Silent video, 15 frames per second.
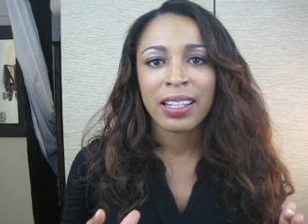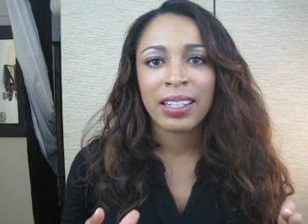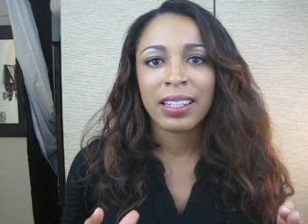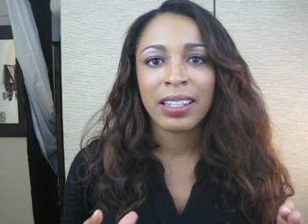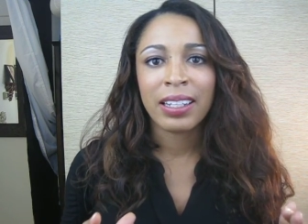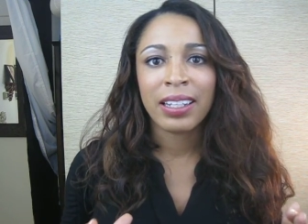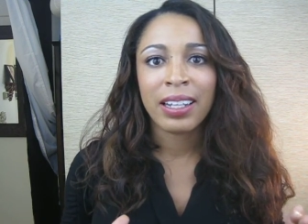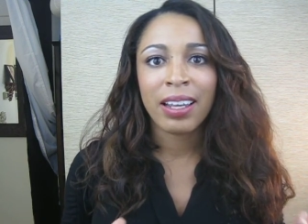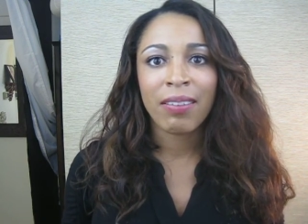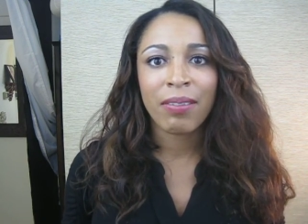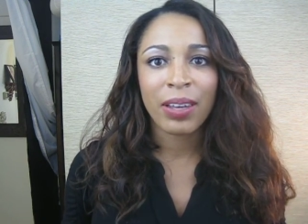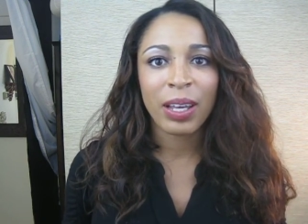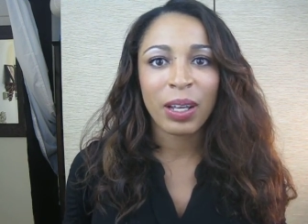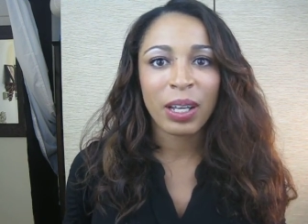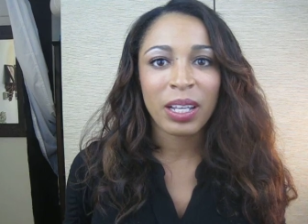
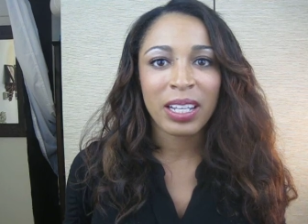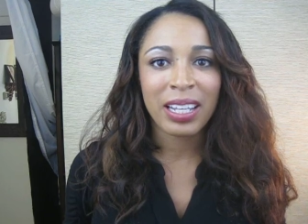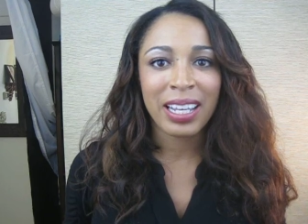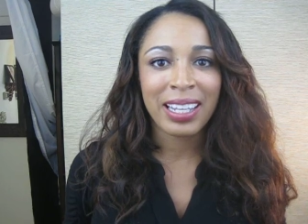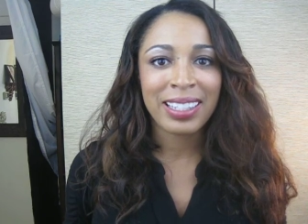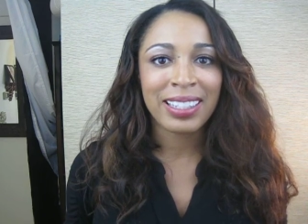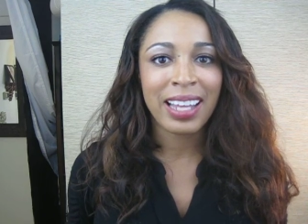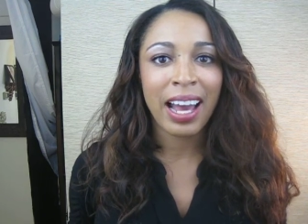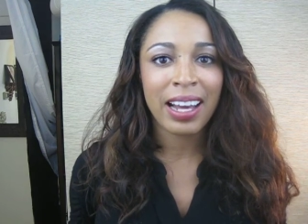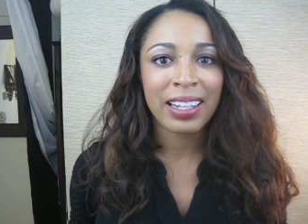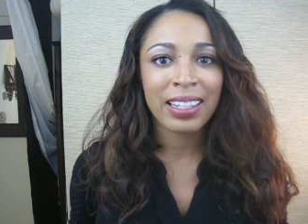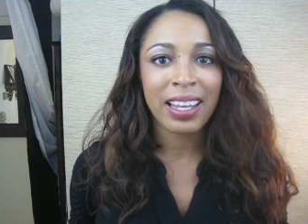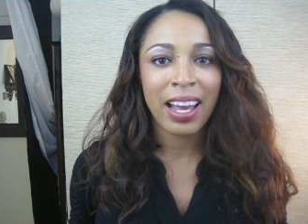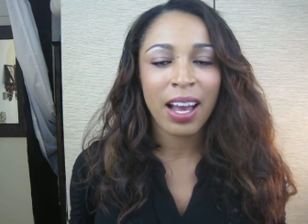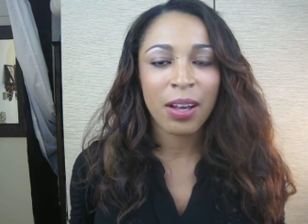living
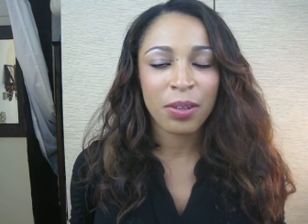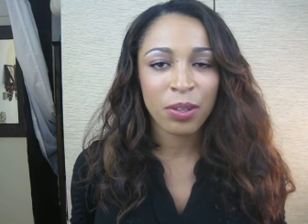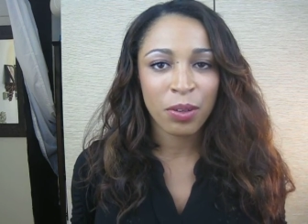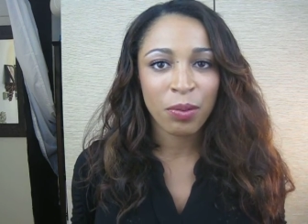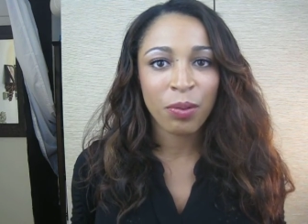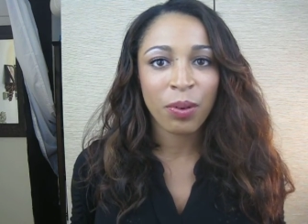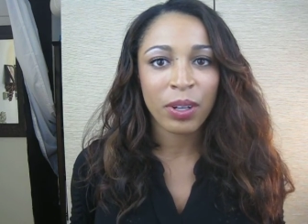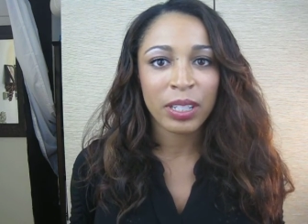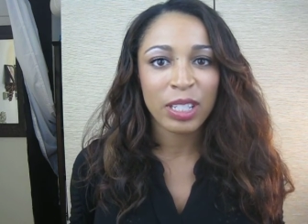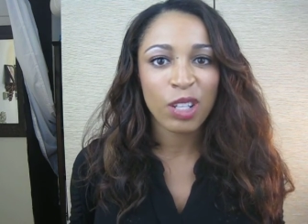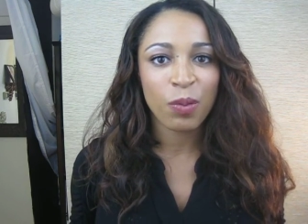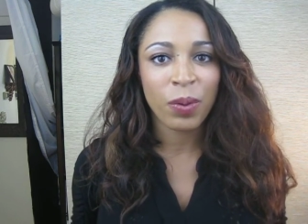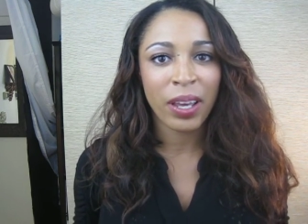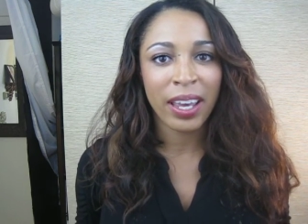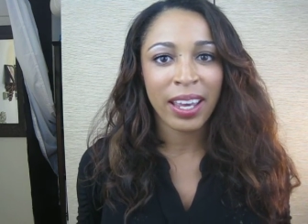exactly how you want to
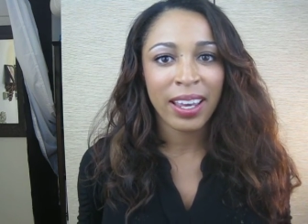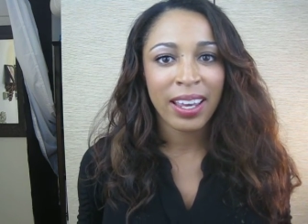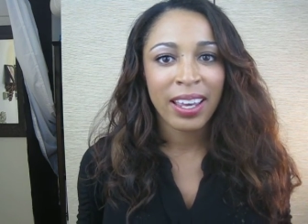be,